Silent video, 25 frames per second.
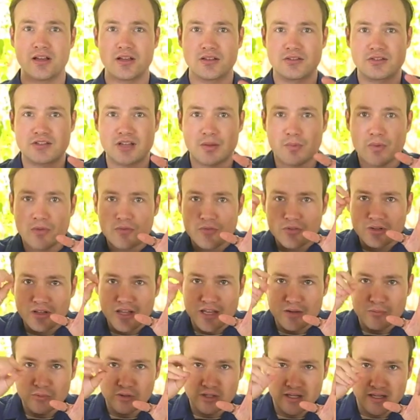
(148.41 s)
Some of the
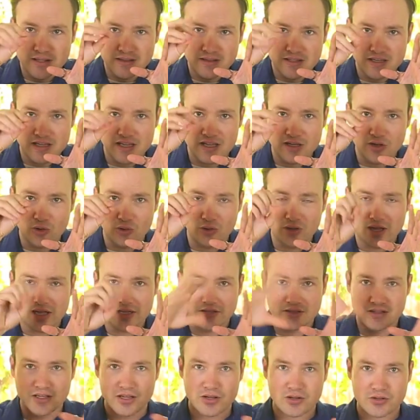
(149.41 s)
light will hit the E.
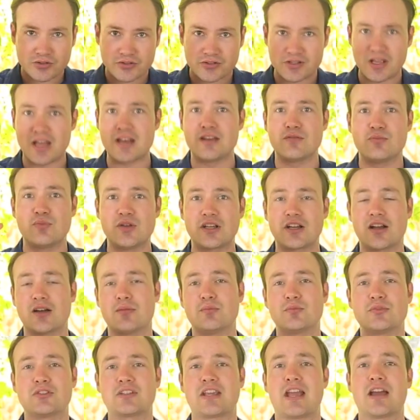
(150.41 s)
coli cells and
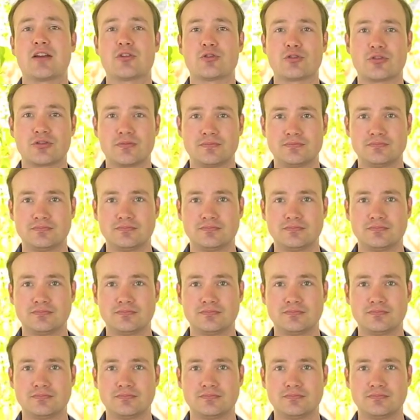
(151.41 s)
become scattered.